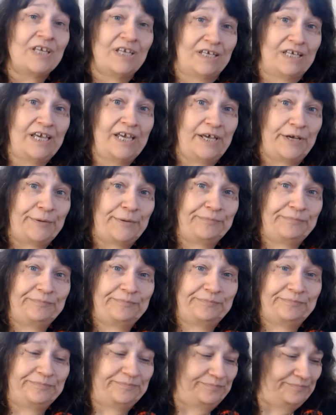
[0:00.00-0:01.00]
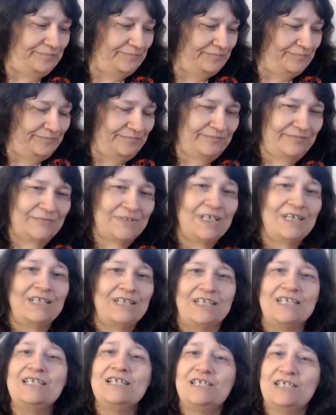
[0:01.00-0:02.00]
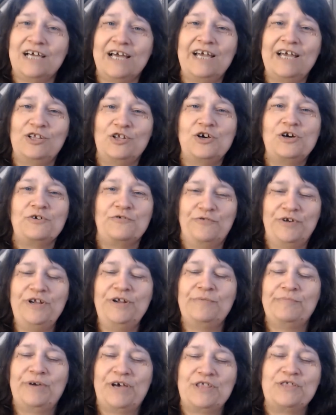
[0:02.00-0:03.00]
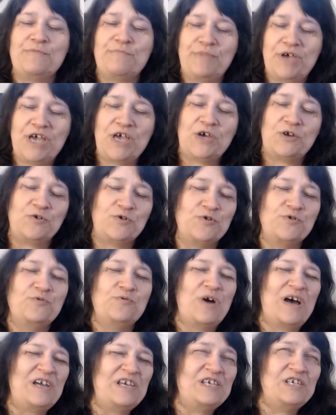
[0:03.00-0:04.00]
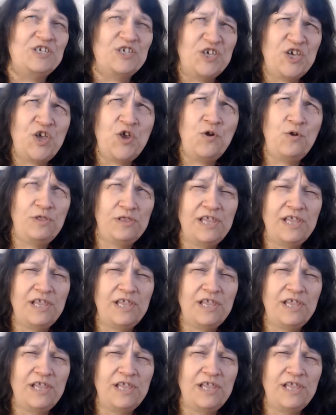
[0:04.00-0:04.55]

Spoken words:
Yeah, this is dialogue written by the man who a year